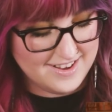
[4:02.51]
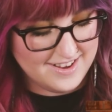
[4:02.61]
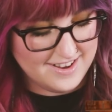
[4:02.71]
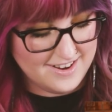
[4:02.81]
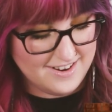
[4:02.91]

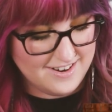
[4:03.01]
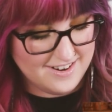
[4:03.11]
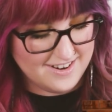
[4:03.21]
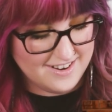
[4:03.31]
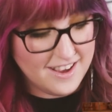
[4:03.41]

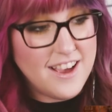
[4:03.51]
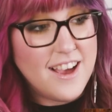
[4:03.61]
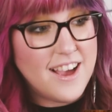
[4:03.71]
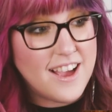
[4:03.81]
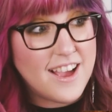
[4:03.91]

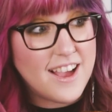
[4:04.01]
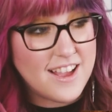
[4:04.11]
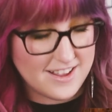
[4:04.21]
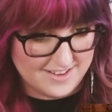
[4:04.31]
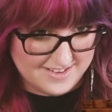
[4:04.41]

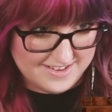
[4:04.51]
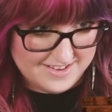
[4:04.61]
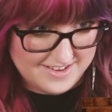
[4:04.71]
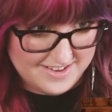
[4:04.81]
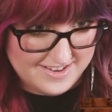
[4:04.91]

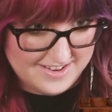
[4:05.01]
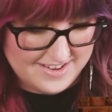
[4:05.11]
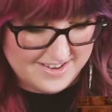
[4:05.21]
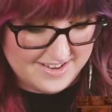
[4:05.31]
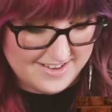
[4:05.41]

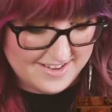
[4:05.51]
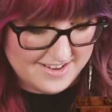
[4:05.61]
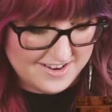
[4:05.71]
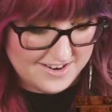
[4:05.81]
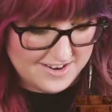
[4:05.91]

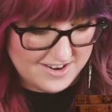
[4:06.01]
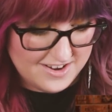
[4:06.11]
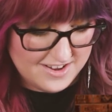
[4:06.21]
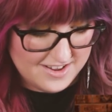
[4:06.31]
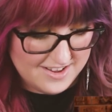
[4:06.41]

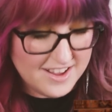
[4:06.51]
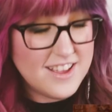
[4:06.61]
The person shown says nothing.